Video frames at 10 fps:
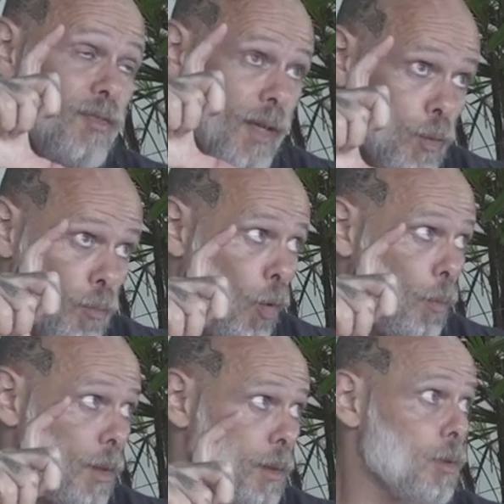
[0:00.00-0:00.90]
if I do more
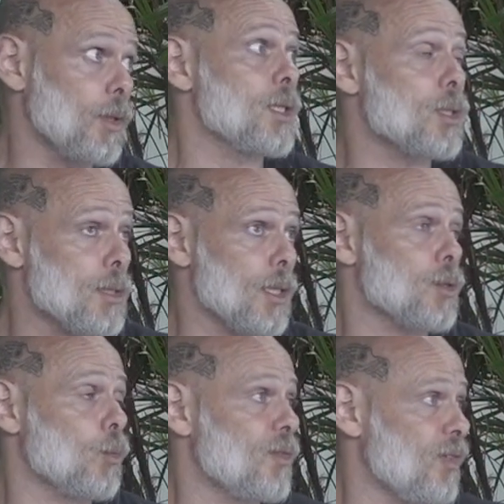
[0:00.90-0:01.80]
bodybuilding, it just takes
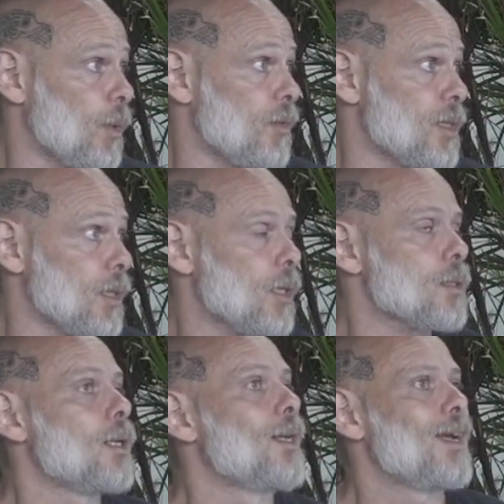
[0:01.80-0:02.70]
away from everything
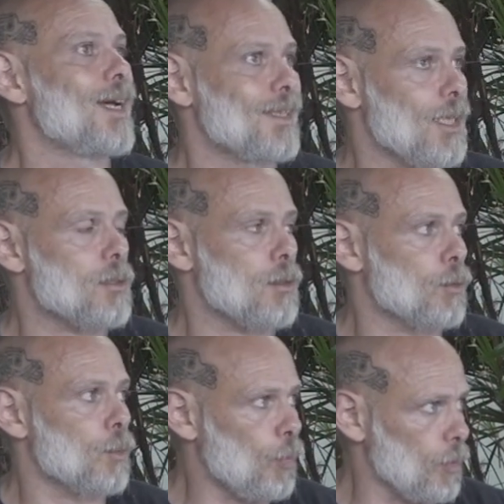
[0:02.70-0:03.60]
else. And that's not
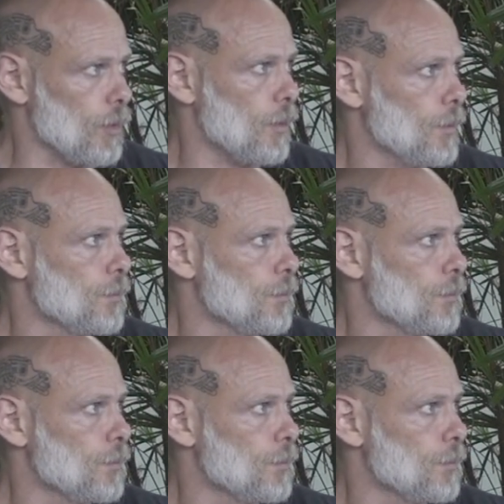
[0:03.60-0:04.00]
the point.